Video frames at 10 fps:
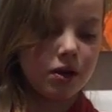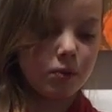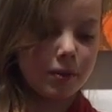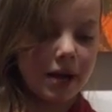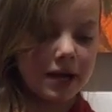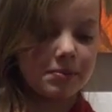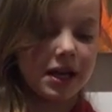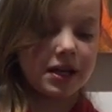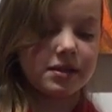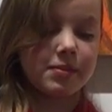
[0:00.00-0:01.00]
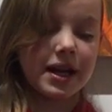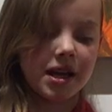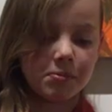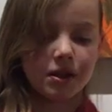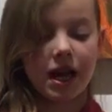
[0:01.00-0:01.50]
were made because my
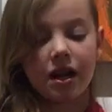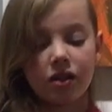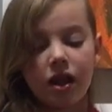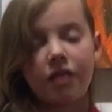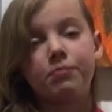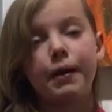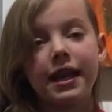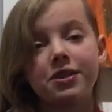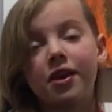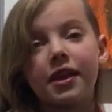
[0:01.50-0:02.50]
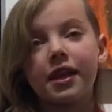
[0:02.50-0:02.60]
apron had a lot of paint on